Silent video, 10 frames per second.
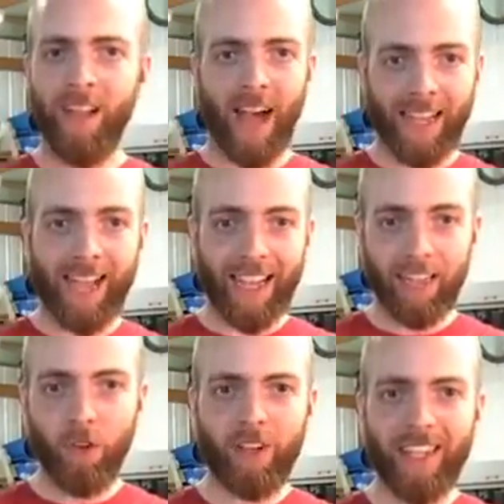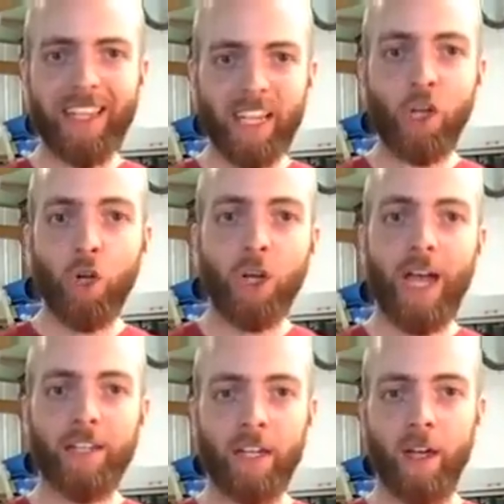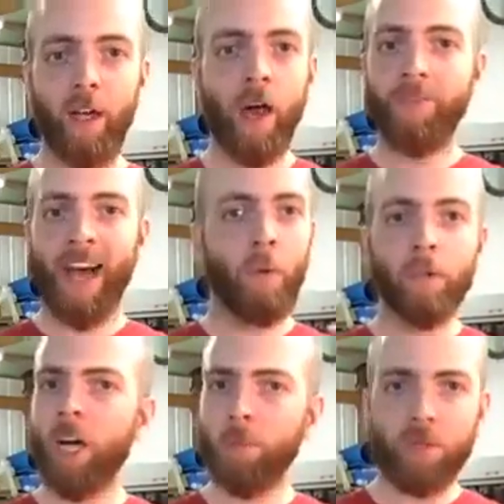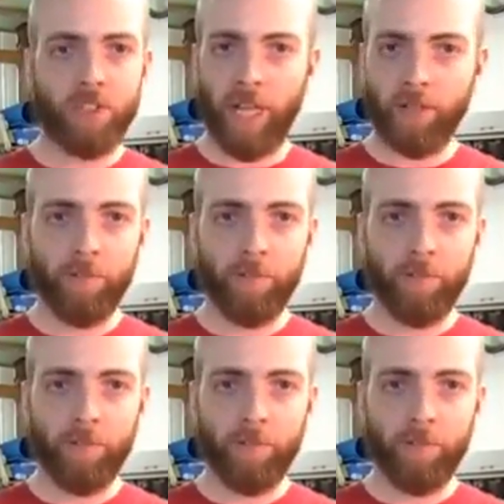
I can look at it and get a good idea. Not 100%,